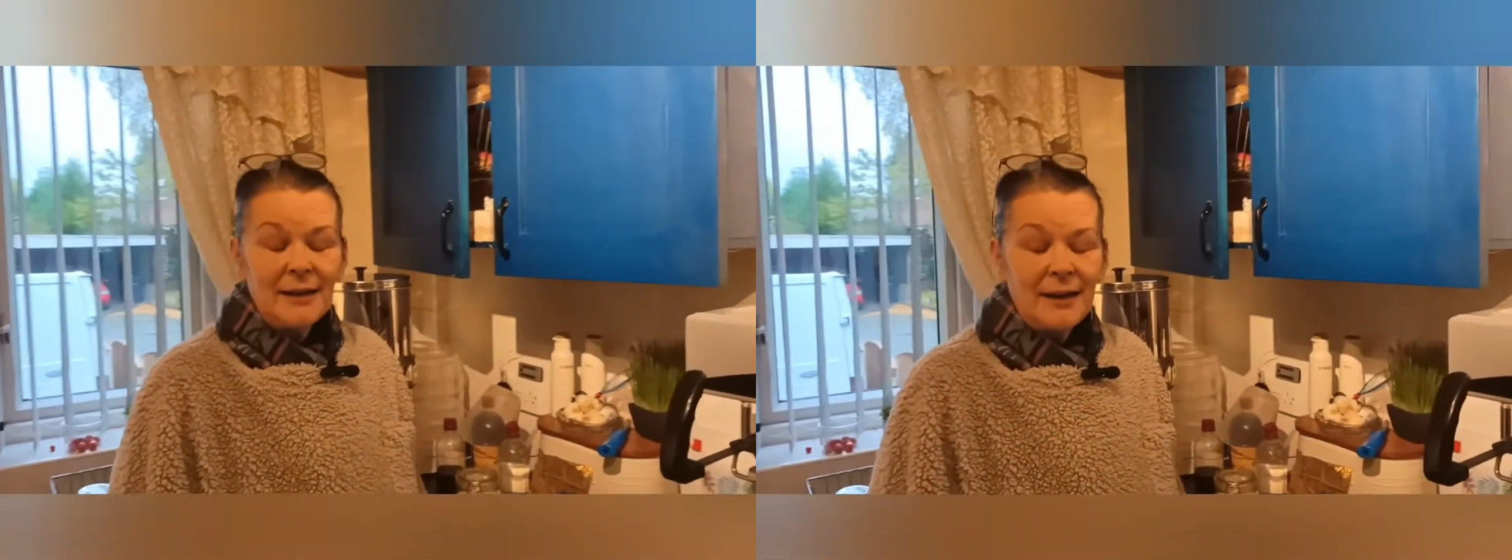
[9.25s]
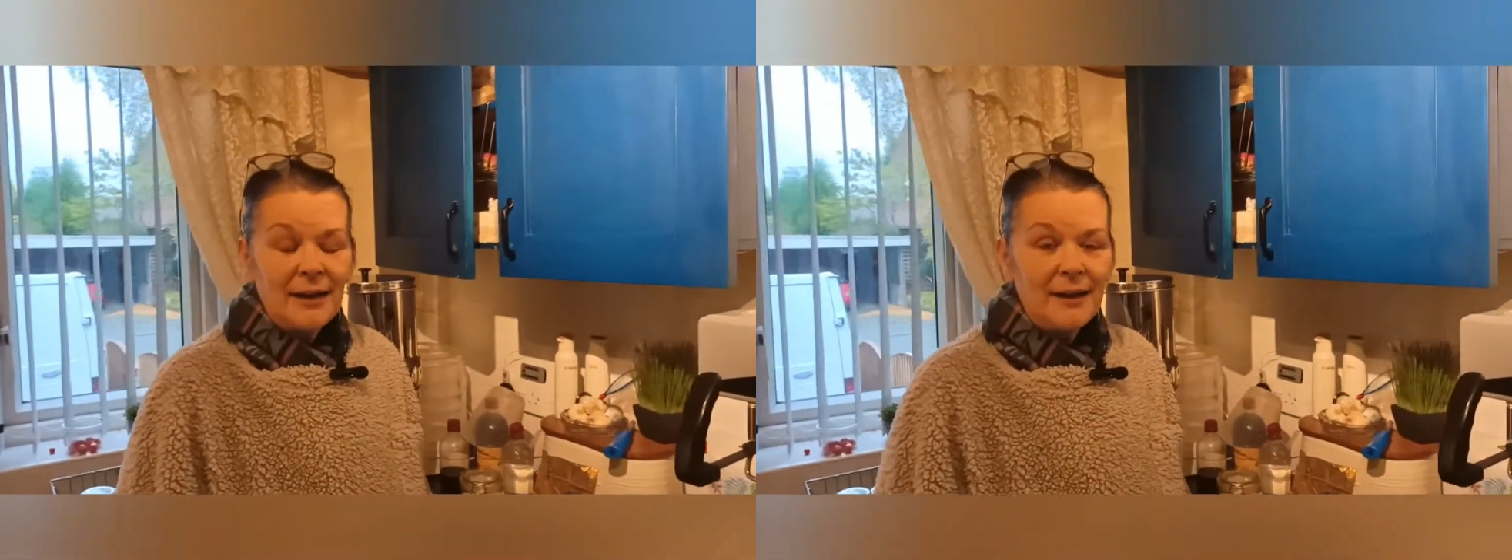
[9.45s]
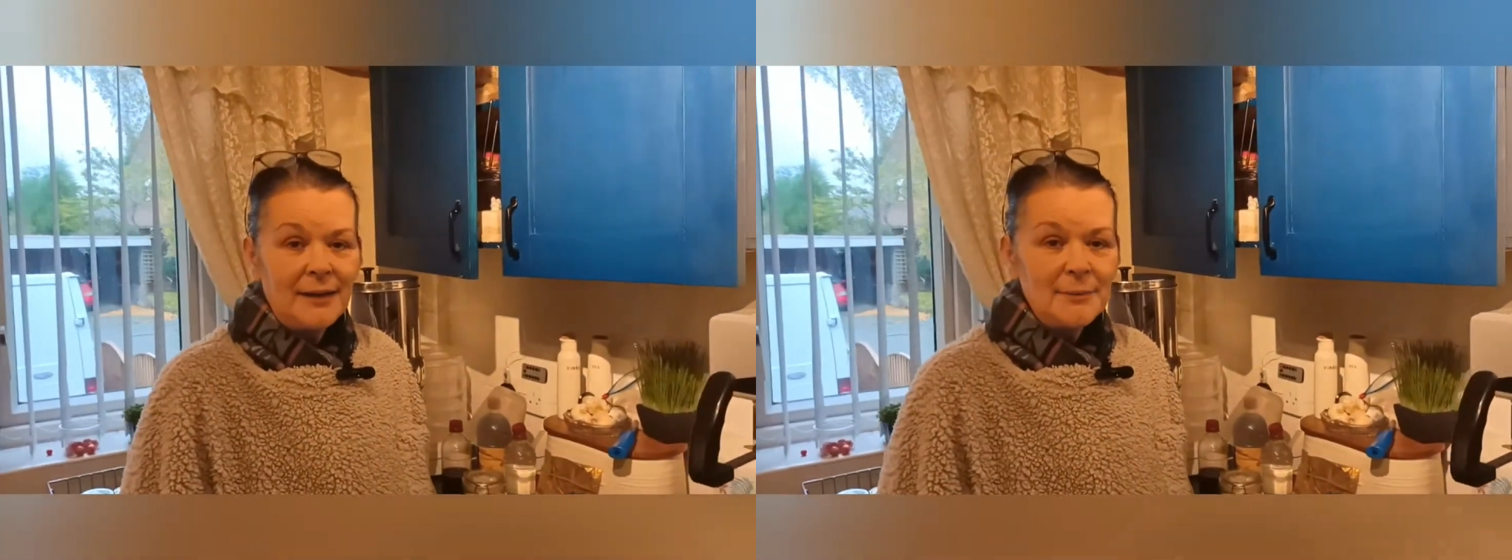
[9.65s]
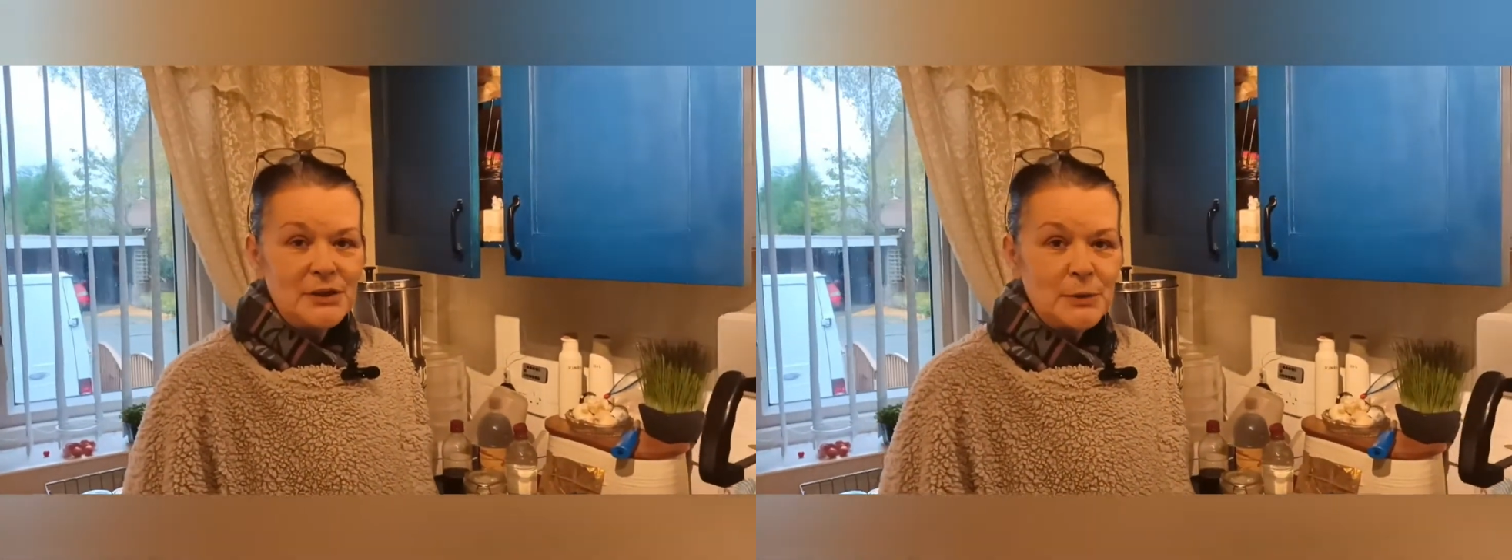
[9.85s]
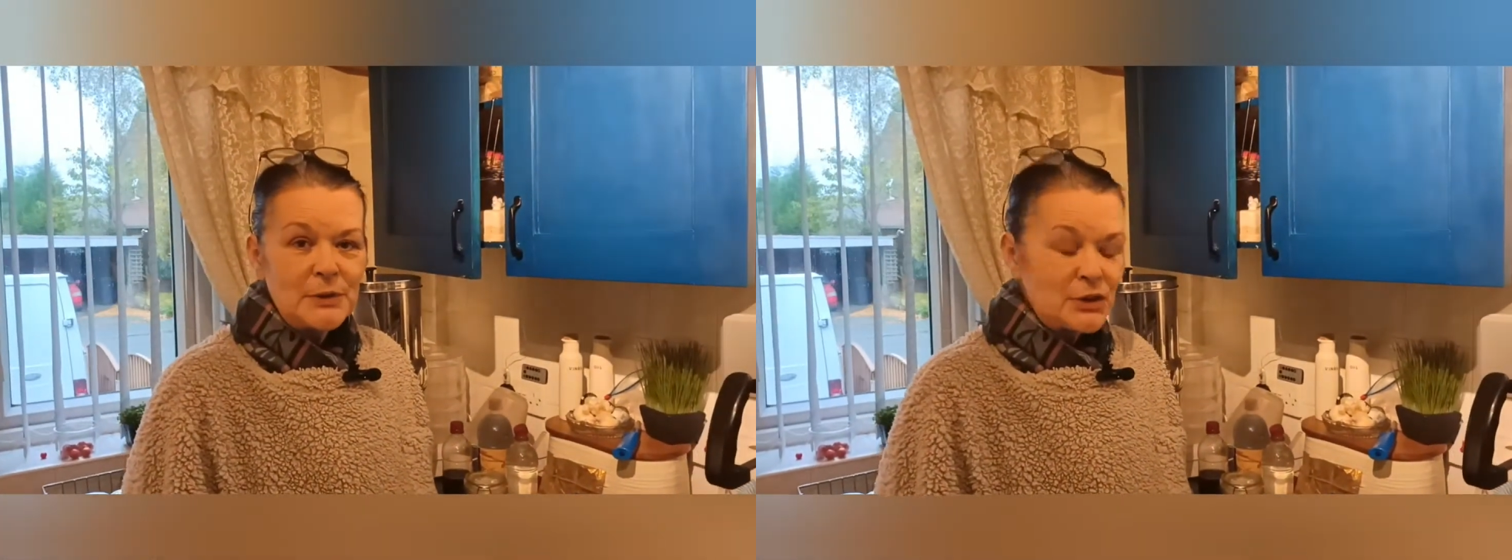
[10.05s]

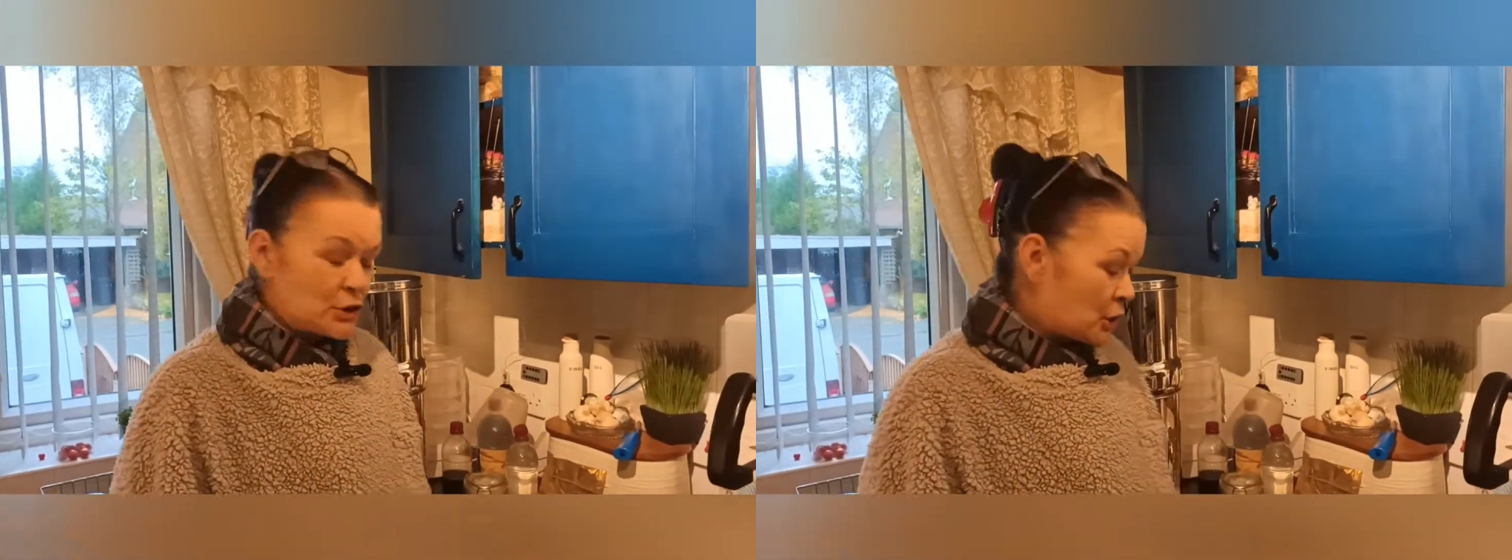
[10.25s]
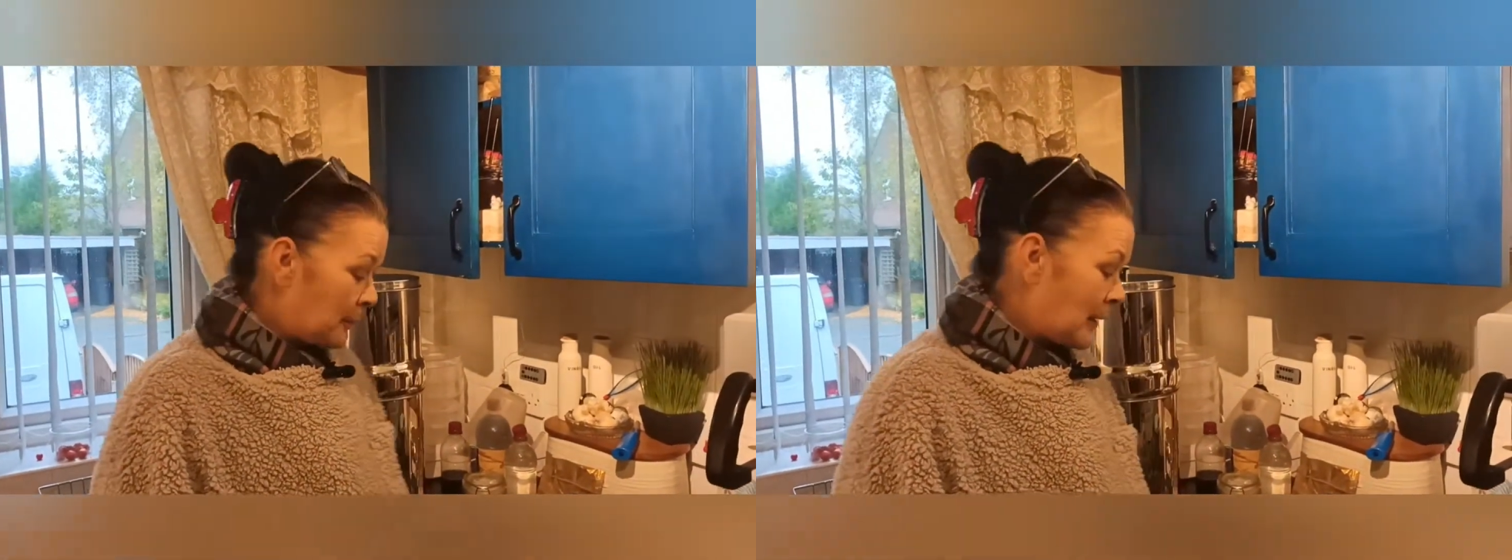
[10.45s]
doing the shop,